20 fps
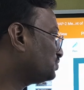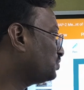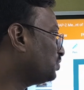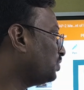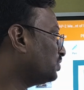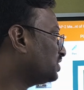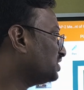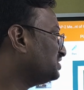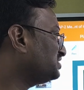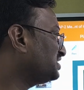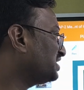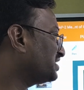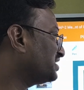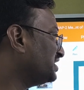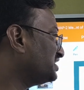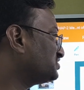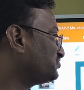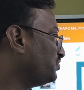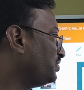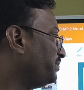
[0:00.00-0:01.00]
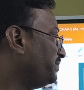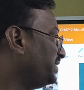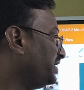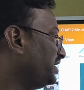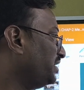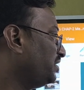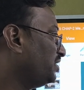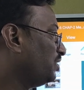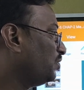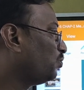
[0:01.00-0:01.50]
total thickness will
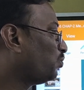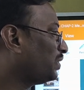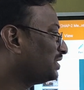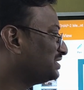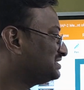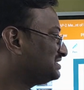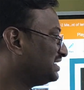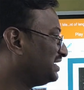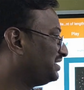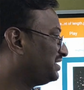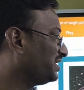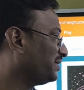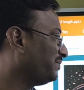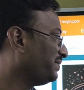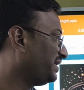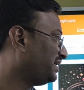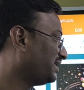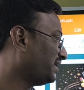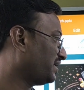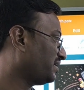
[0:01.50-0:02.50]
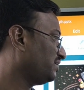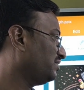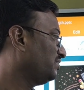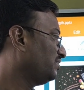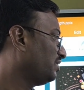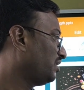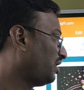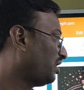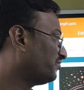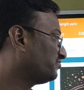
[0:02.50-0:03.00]
be 1 centimeter
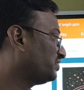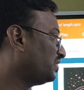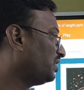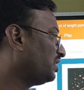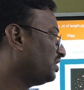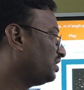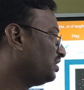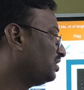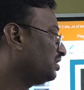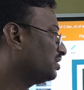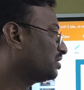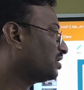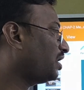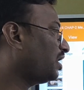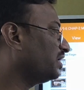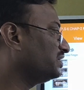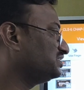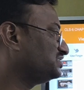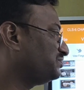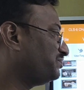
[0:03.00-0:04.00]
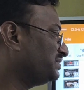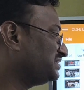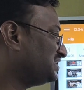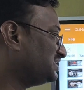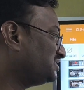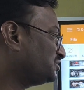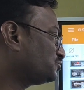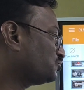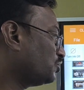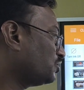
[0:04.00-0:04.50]
of the coins.
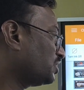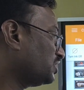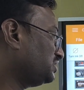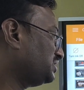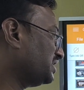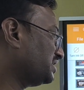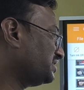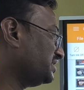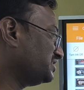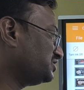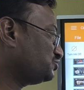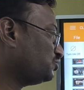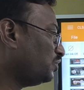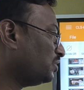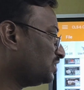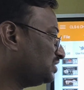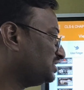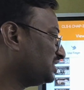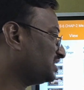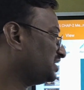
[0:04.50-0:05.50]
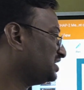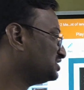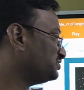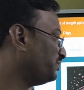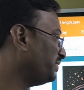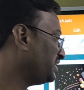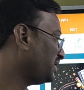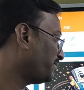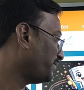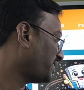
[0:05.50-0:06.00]
Measure the total thickness. Total
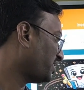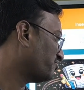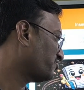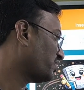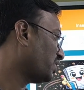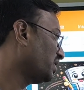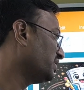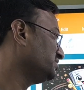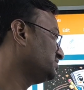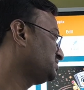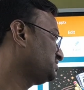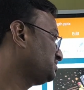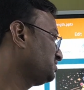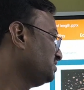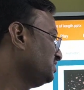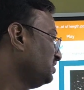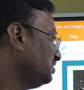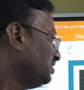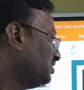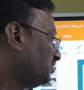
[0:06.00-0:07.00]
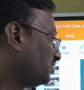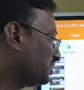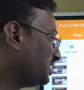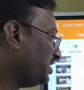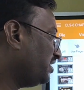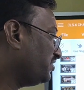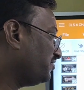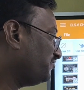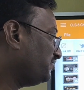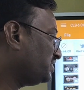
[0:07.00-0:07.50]
thickness by number of coins.
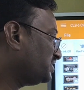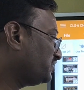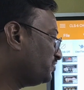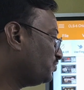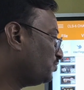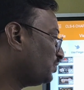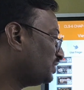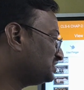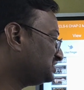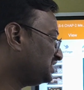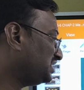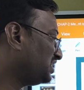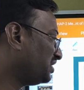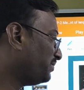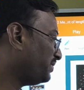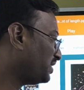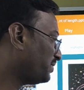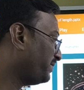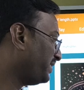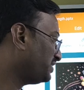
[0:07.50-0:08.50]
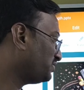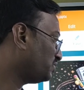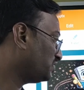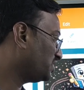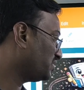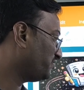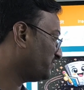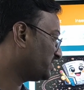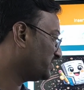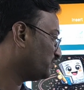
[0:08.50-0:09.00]
Okay, we'll give 1 centimeter by
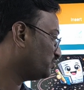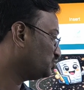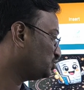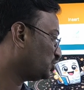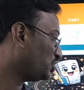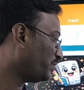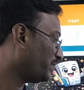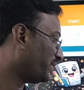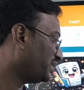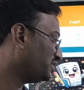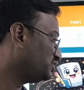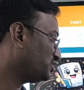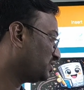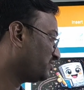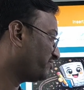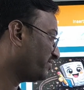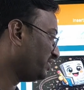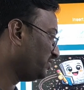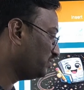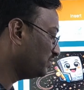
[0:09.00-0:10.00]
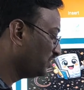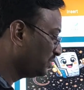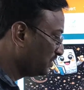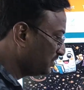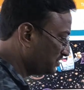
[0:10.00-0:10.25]
20. We give 0.05